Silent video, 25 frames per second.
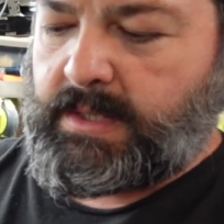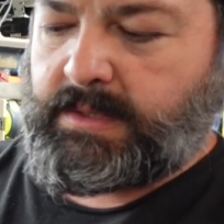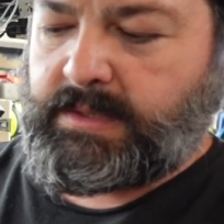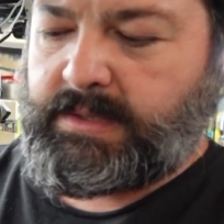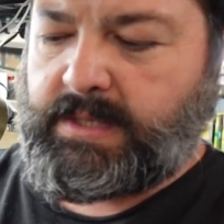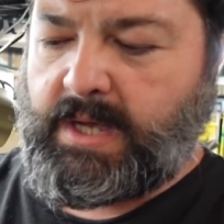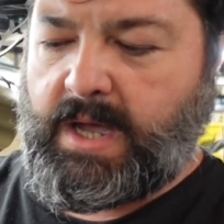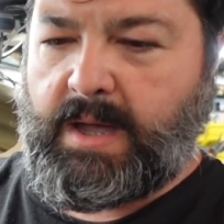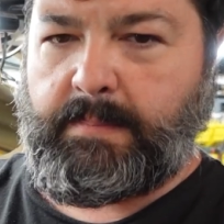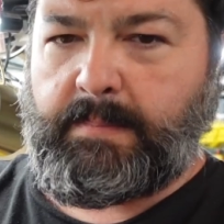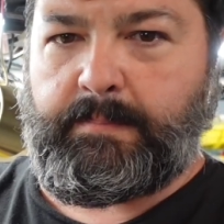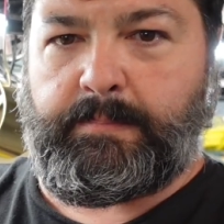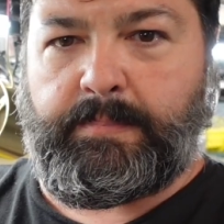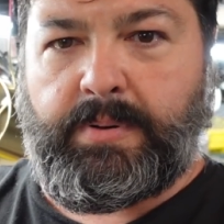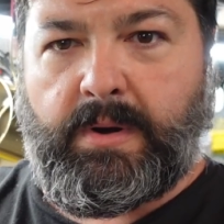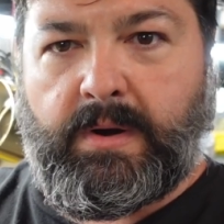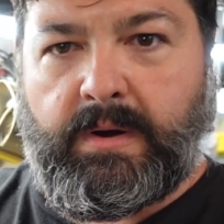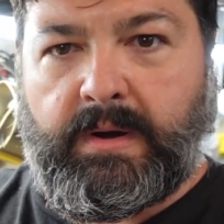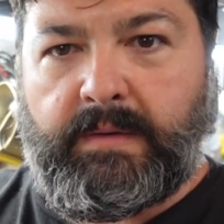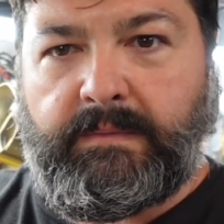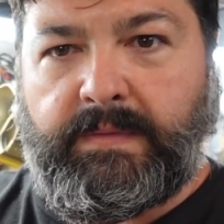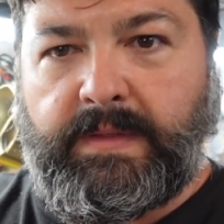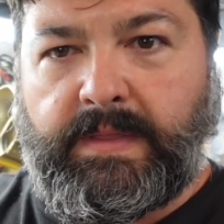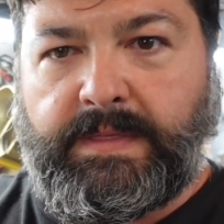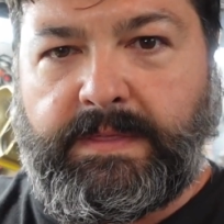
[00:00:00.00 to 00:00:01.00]
top
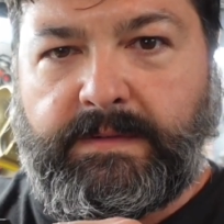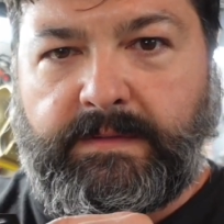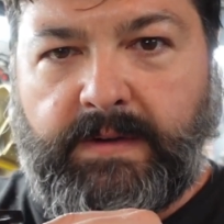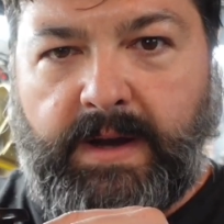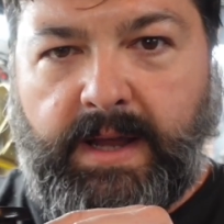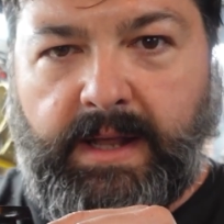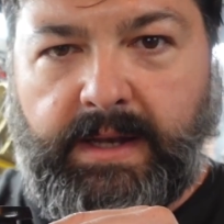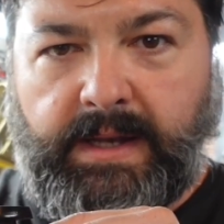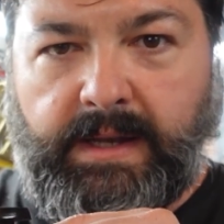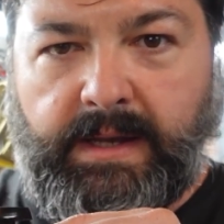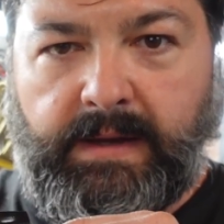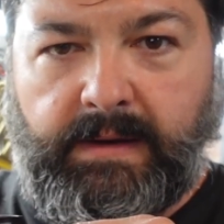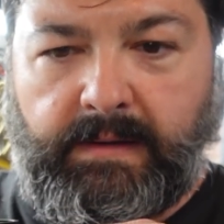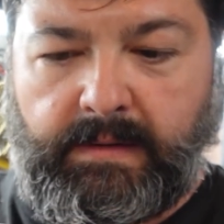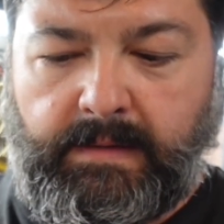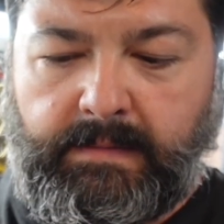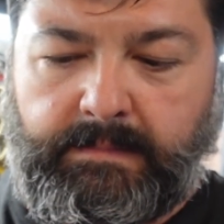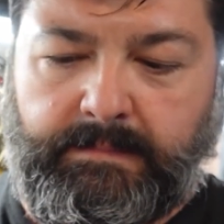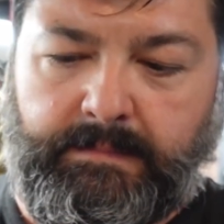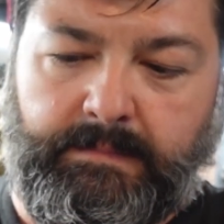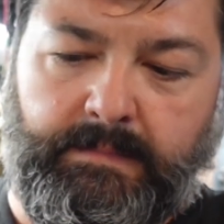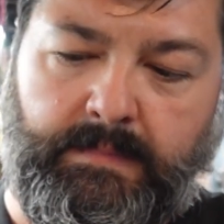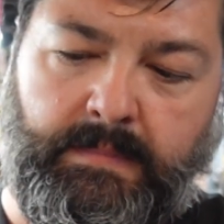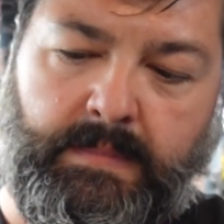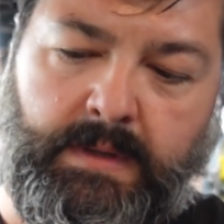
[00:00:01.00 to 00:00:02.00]
part of the thread here,
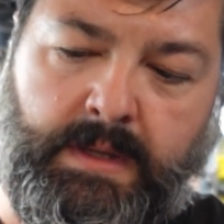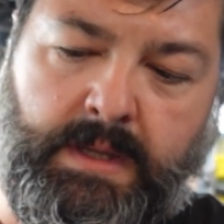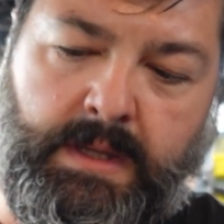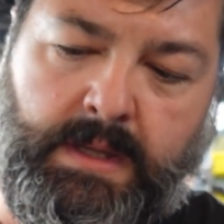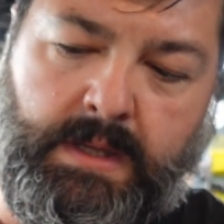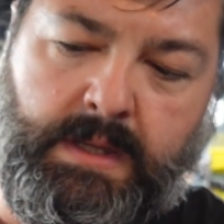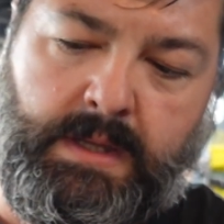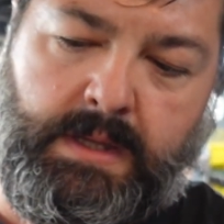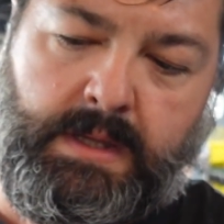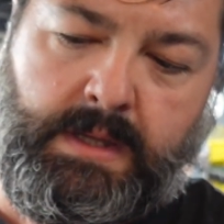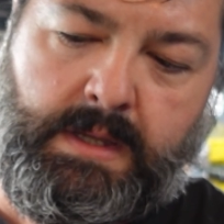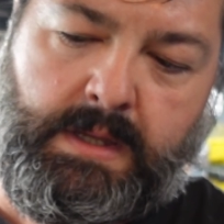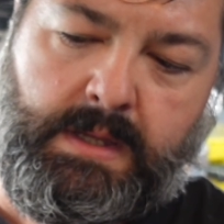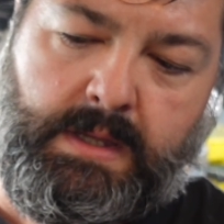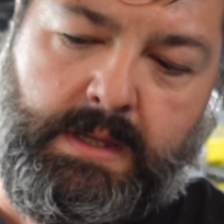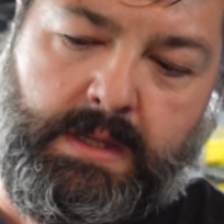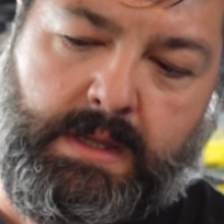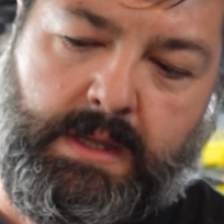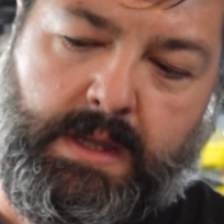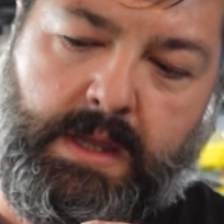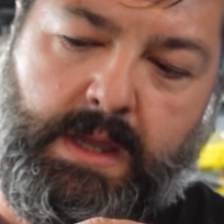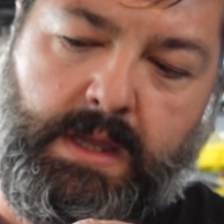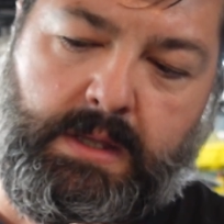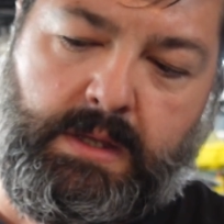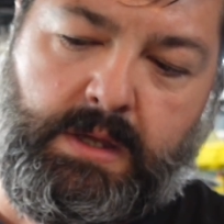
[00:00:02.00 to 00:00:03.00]

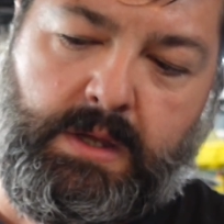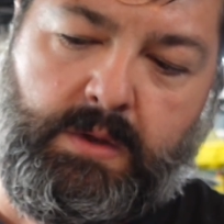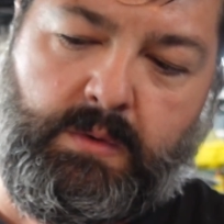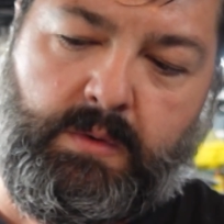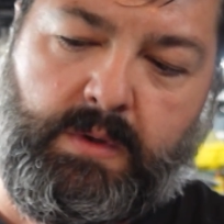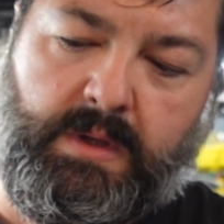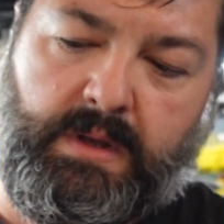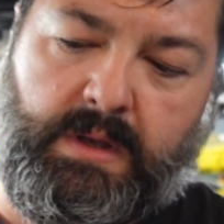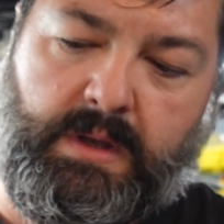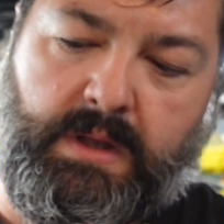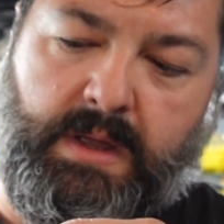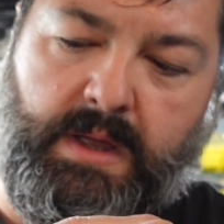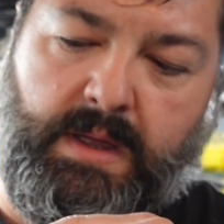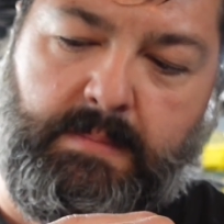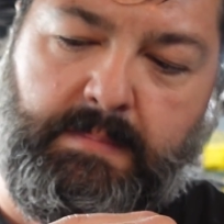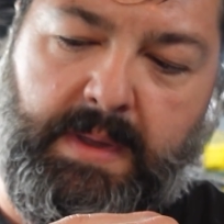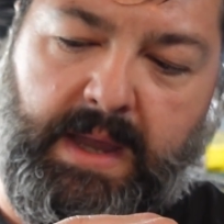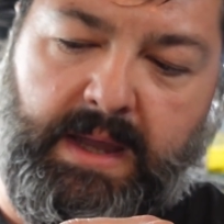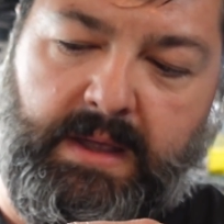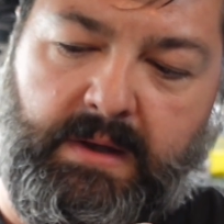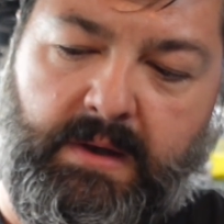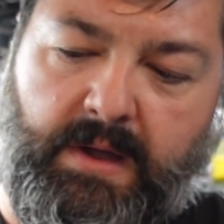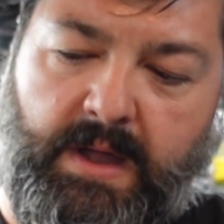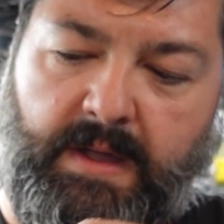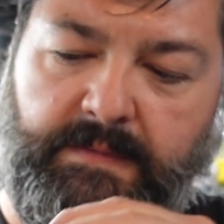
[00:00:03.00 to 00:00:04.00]
and you would
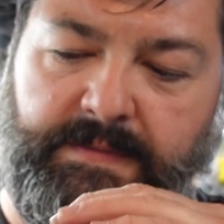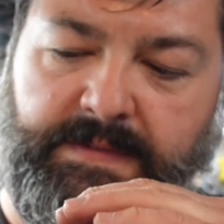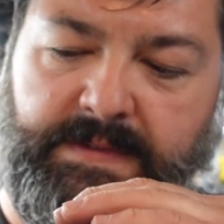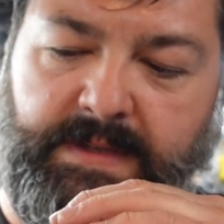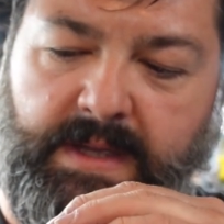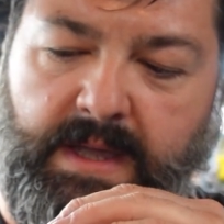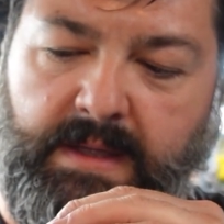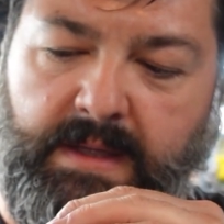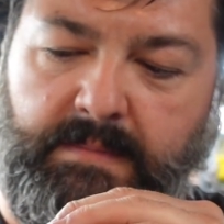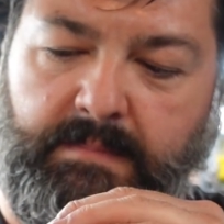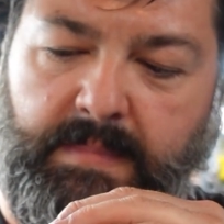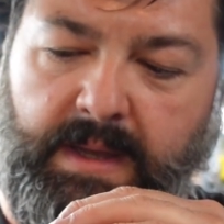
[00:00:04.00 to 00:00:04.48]
make an offset,